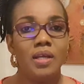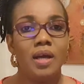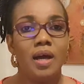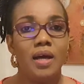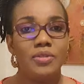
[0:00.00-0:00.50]

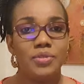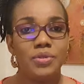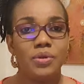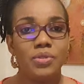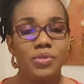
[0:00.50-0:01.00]
as you
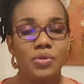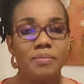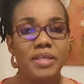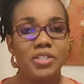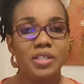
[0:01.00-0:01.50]
all know,
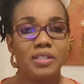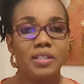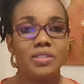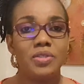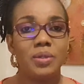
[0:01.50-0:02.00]
my channel
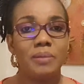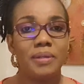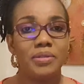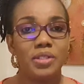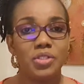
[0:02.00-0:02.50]
is all
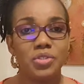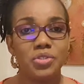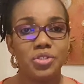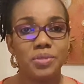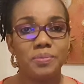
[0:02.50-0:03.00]
about
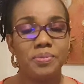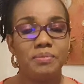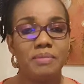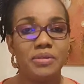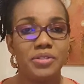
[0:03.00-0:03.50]
relationship,
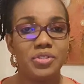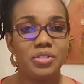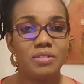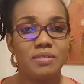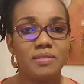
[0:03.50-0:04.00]

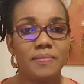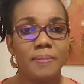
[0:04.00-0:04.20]
marriages,